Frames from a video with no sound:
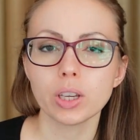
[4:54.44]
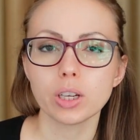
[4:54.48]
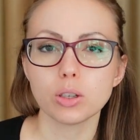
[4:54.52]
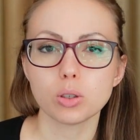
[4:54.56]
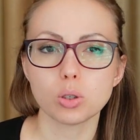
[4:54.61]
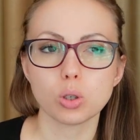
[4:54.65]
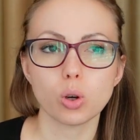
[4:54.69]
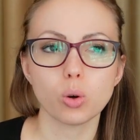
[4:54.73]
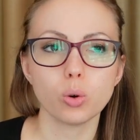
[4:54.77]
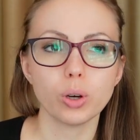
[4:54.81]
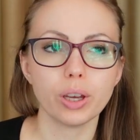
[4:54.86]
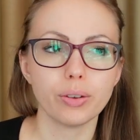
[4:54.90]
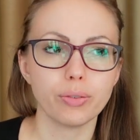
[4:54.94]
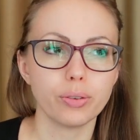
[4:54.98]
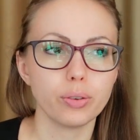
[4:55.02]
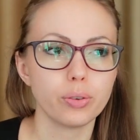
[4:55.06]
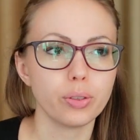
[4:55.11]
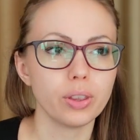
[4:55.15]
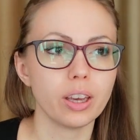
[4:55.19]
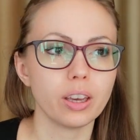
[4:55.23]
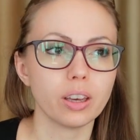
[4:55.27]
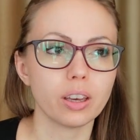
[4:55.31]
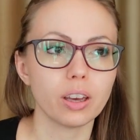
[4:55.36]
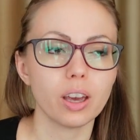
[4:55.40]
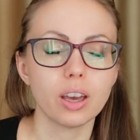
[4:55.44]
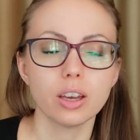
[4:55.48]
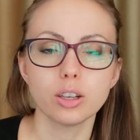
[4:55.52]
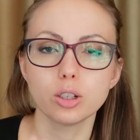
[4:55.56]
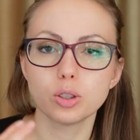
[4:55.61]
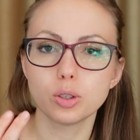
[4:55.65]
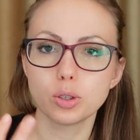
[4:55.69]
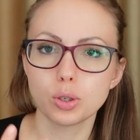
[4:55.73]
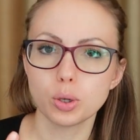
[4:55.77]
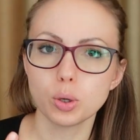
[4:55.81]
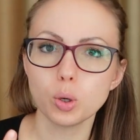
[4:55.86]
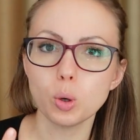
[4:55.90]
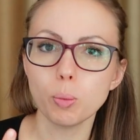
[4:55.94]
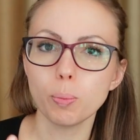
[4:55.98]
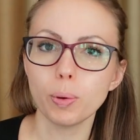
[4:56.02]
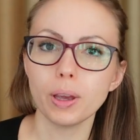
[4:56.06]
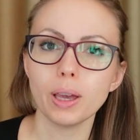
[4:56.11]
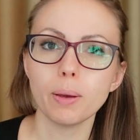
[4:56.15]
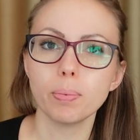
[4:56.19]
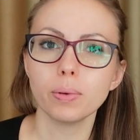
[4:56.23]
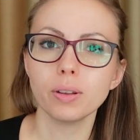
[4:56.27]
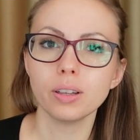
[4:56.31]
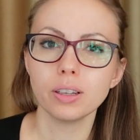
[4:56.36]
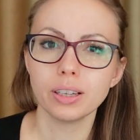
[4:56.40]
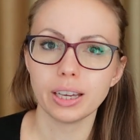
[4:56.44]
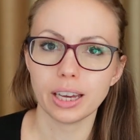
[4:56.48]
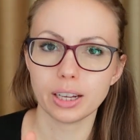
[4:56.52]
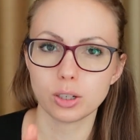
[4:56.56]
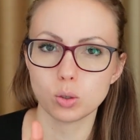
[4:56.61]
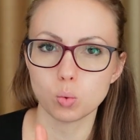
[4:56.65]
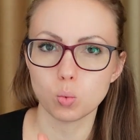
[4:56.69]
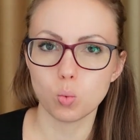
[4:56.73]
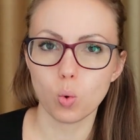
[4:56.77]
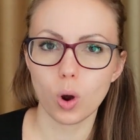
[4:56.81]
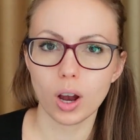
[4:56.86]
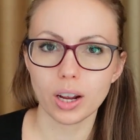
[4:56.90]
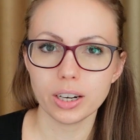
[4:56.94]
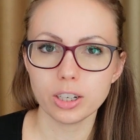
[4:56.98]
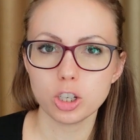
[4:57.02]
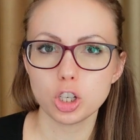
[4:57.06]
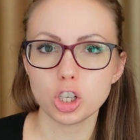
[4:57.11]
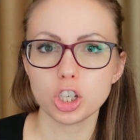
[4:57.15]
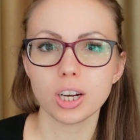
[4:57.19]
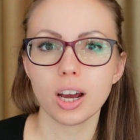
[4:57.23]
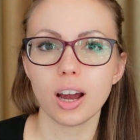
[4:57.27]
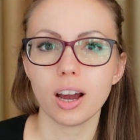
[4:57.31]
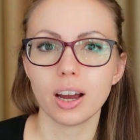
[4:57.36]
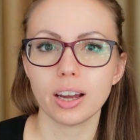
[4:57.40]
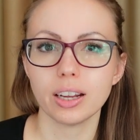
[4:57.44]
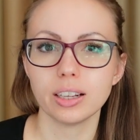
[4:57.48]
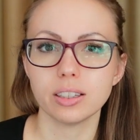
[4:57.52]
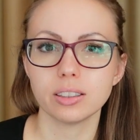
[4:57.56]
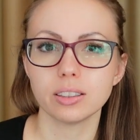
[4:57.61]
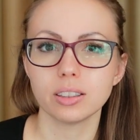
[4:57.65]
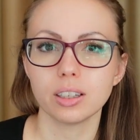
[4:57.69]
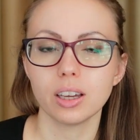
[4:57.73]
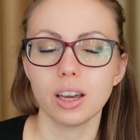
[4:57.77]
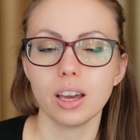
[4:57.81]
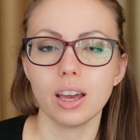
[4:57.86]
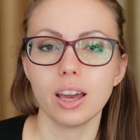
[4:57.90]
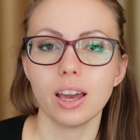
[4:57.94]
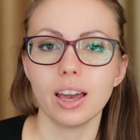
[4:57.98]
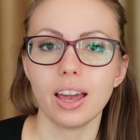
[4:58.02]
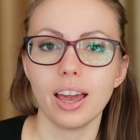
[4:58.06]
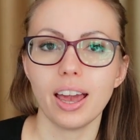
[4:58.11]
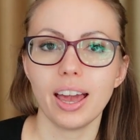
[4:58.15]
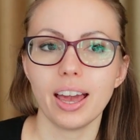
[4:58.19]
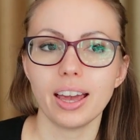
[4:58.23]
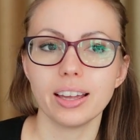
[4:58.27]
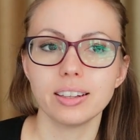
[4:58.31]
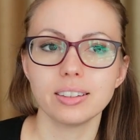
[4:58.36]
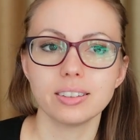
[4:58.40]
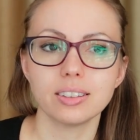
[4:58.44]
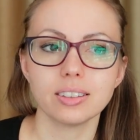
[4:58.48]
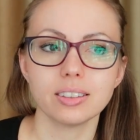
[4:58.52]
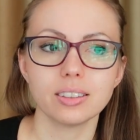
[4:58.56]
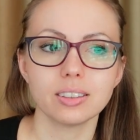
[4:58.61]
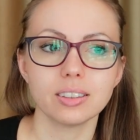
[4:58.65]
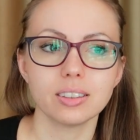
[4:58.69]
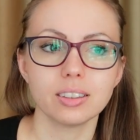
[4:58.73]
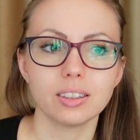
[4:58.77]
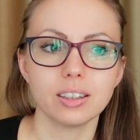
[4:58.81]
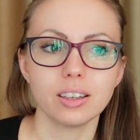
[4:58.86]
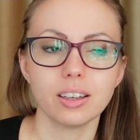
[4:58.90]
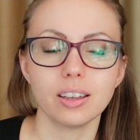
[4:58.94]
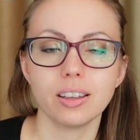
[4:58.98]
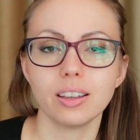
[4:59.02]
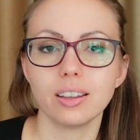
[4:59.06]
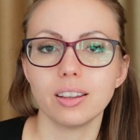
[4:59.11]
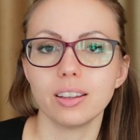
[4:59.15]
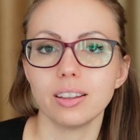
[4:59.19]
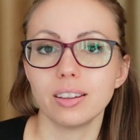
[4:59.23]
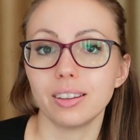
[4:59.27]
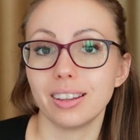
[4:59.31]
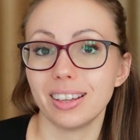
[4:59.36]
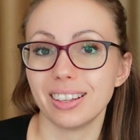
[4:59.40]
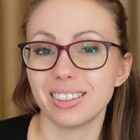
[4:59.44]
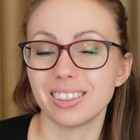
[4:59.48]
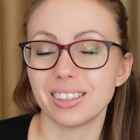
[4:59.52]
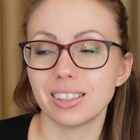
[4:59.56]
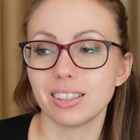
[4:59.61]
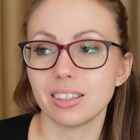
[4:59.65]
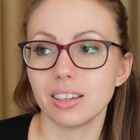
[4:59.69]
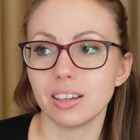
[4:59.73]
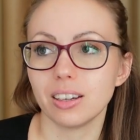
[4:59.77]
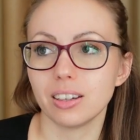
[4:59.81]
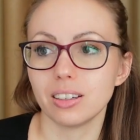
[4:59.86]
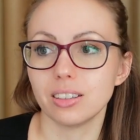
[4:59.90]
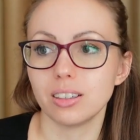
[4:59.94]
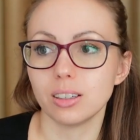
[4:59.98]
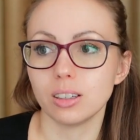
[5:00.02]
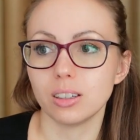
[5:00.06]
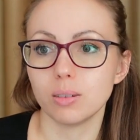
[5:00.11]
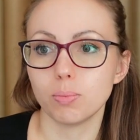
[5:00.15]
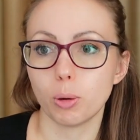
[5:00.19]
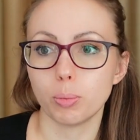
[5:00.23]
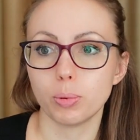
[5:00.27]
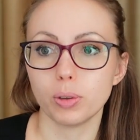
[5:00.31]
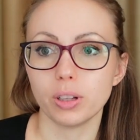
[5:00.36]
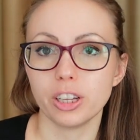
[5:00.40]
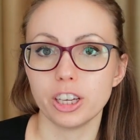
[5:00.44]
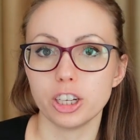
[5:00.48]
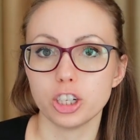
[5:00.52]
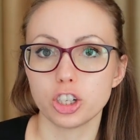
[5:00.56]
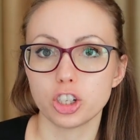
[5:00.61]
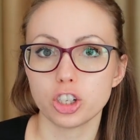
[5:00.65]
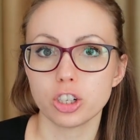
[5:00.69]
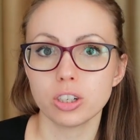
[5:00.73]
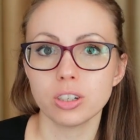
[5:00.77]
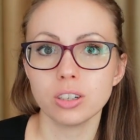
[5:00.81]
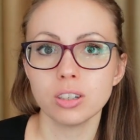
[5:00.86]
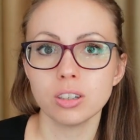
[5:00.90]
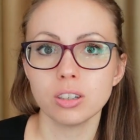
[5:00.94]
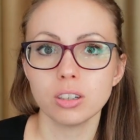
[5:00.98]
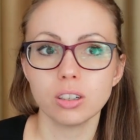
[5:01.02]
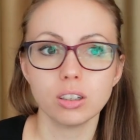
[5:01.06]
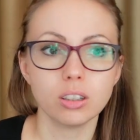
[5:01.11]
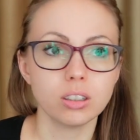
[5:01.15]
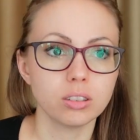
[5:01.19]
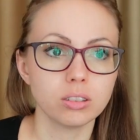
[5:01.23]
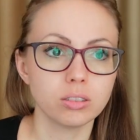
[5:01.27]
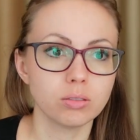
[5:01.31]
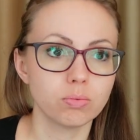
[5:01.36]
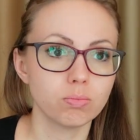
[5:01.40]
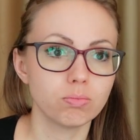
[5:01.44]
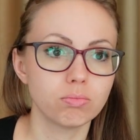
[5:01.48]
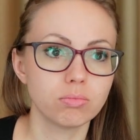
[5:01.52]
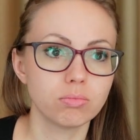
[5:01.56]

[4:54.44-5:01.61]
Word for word: So if you think two people get one child and that uh, the population uh,